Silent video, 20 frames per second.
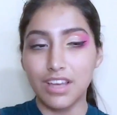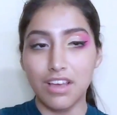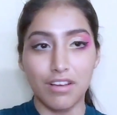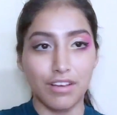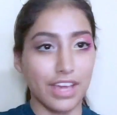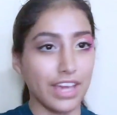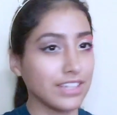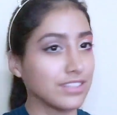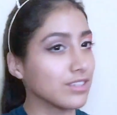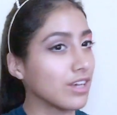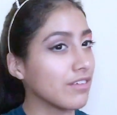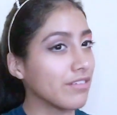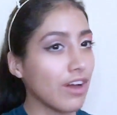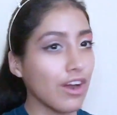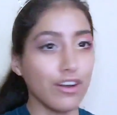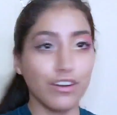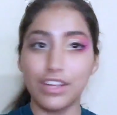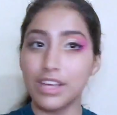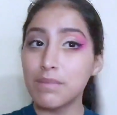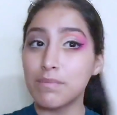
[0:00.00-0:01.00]
Okay, so I've
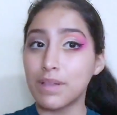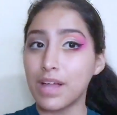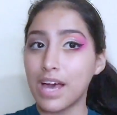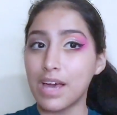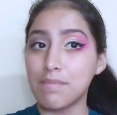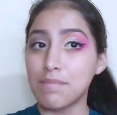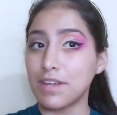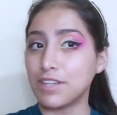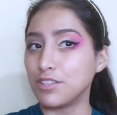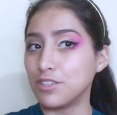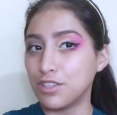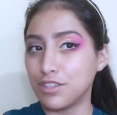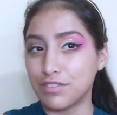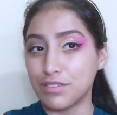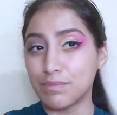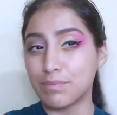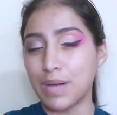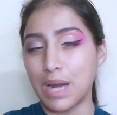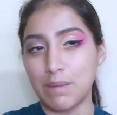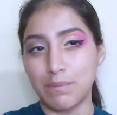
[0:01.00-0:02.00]
already applied my two
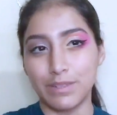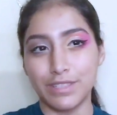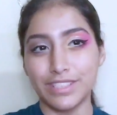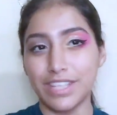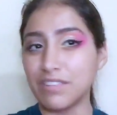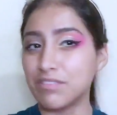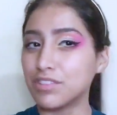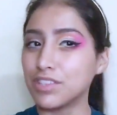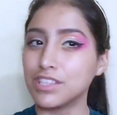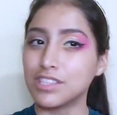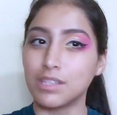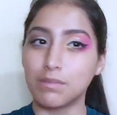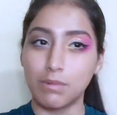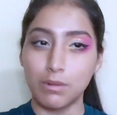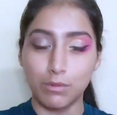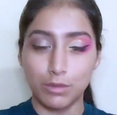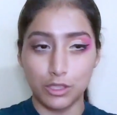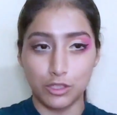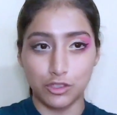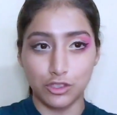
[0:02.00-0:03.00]
different primers, and for the summer
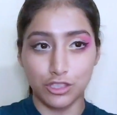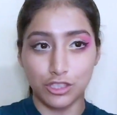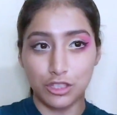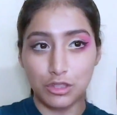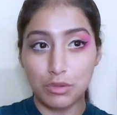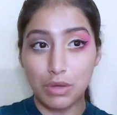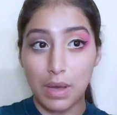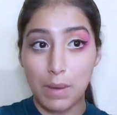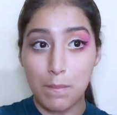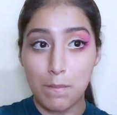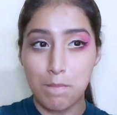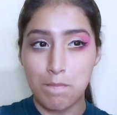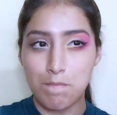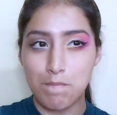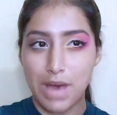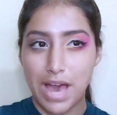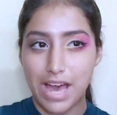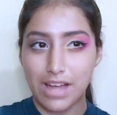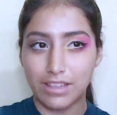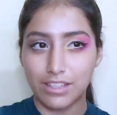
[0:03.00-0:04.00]
we usually do a
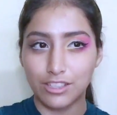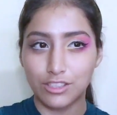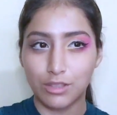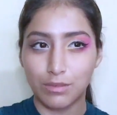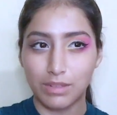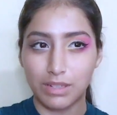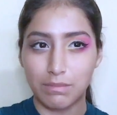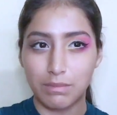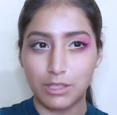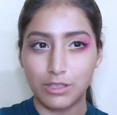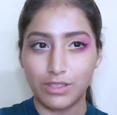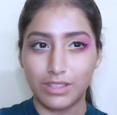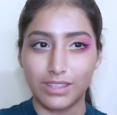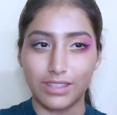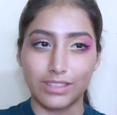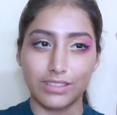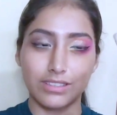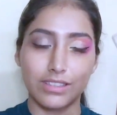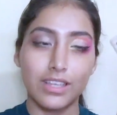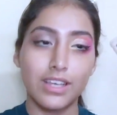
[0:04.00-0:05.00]
matte look, so I'm going to be using
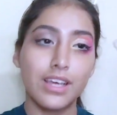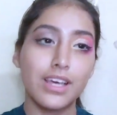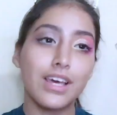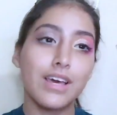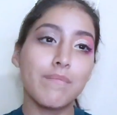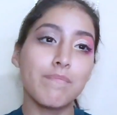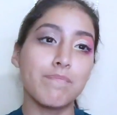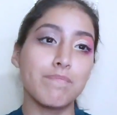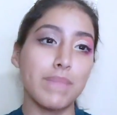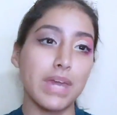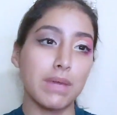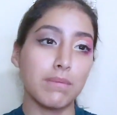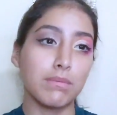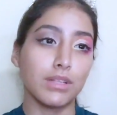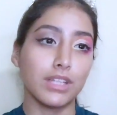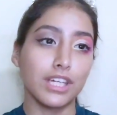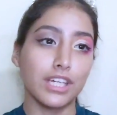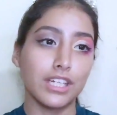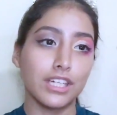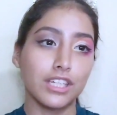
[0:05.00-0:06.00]
this
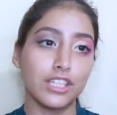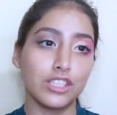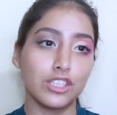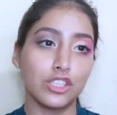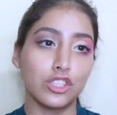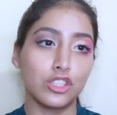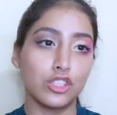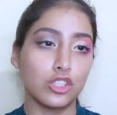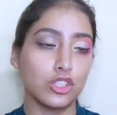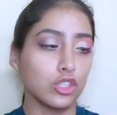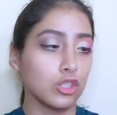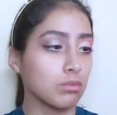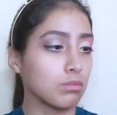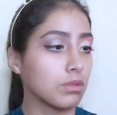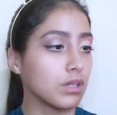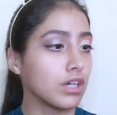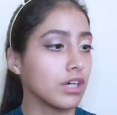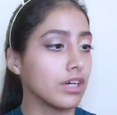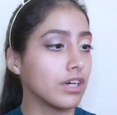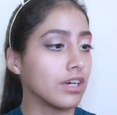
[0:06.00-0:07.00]
Maybelline
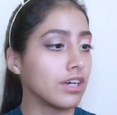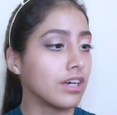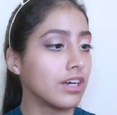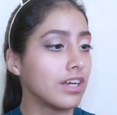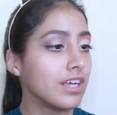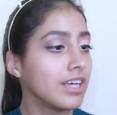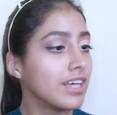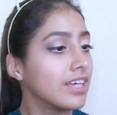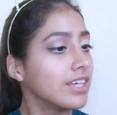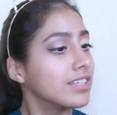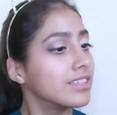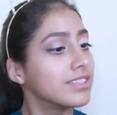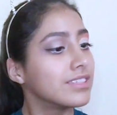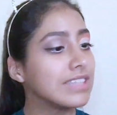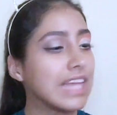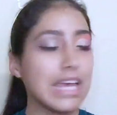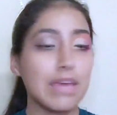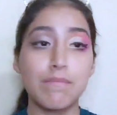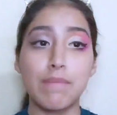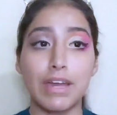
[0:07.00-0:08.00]
Super
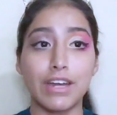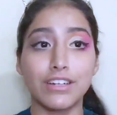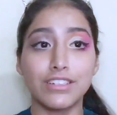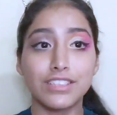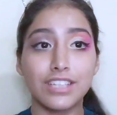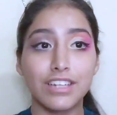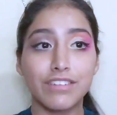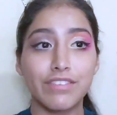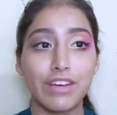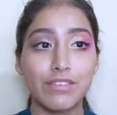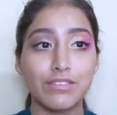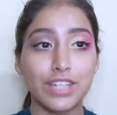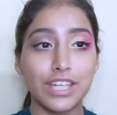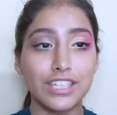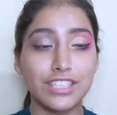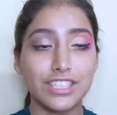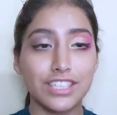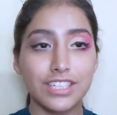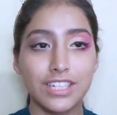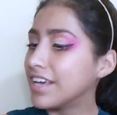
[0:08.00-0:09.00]
Stay Better Skin
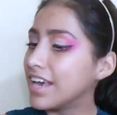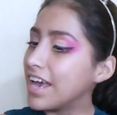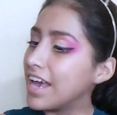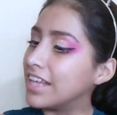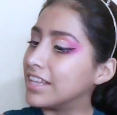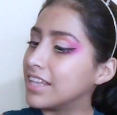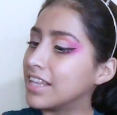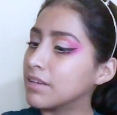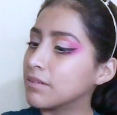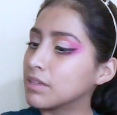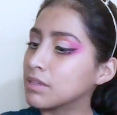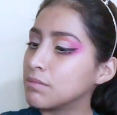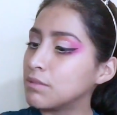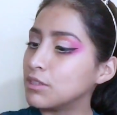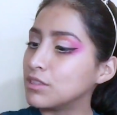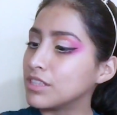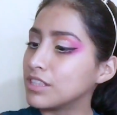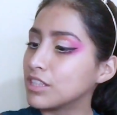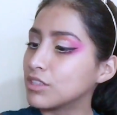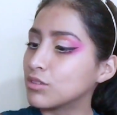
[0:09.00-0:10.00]
Foundation. And then I'm going to be
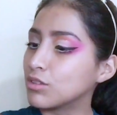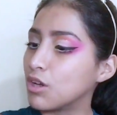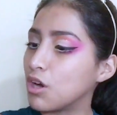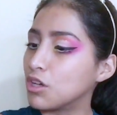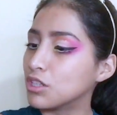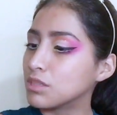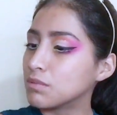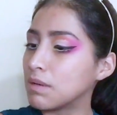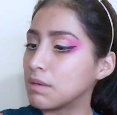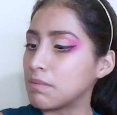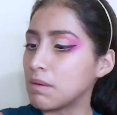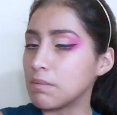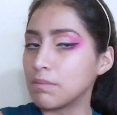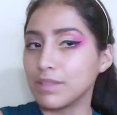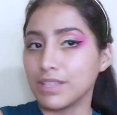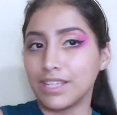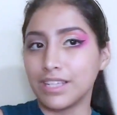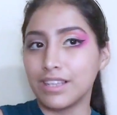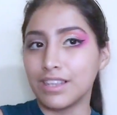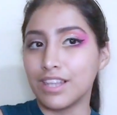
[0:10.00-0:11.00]
using this one also by
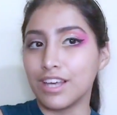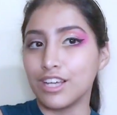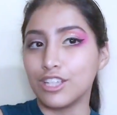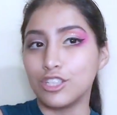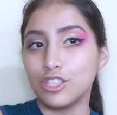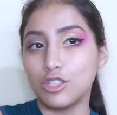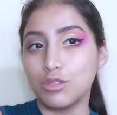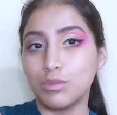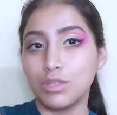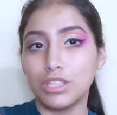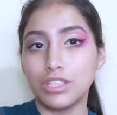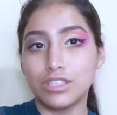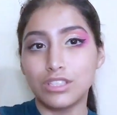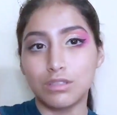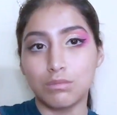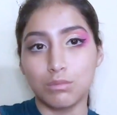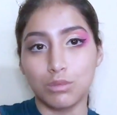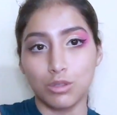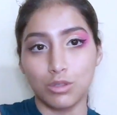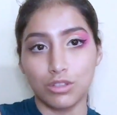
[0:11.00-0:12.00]
Maybelline, the Dewey
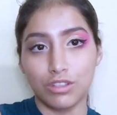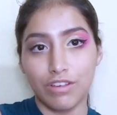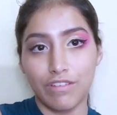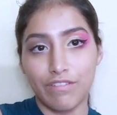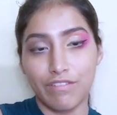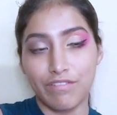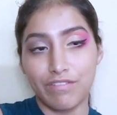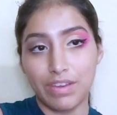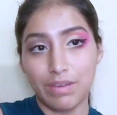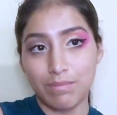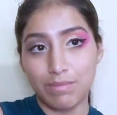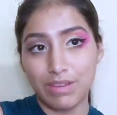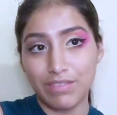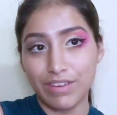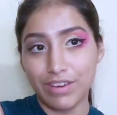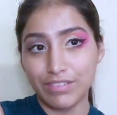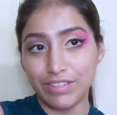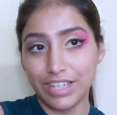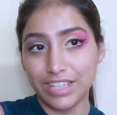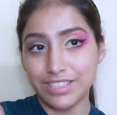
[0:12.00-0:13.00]
Smooth Fit Me
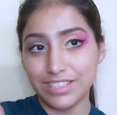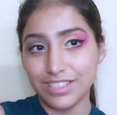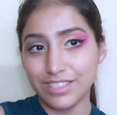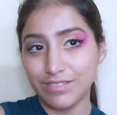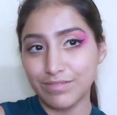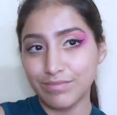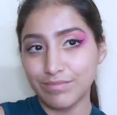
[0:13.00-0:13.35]
Foundation.